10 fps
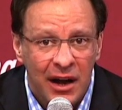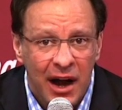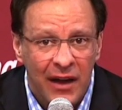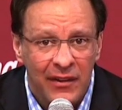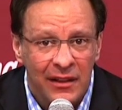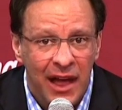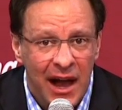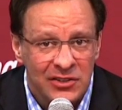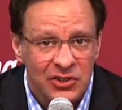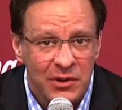on the
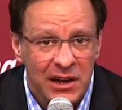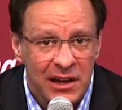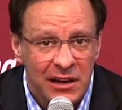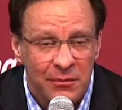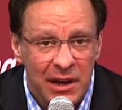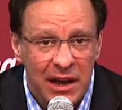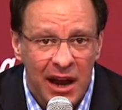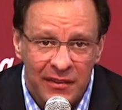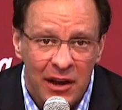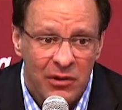glass as we needed to be, and
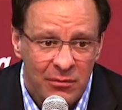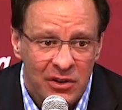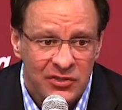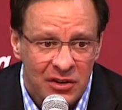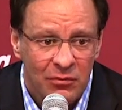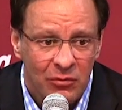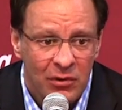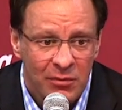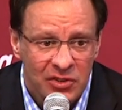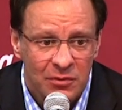I think we missed some
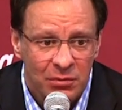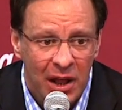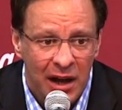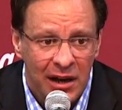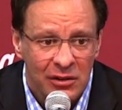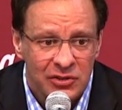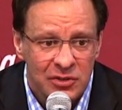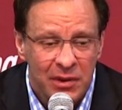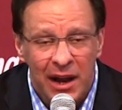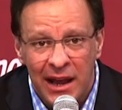blockouts.
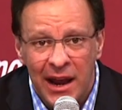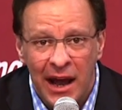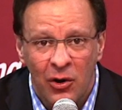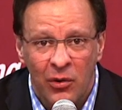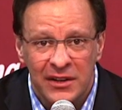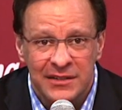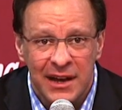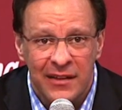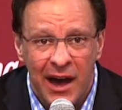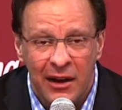But, again, I don't want to
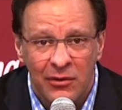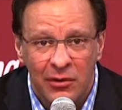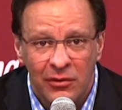say that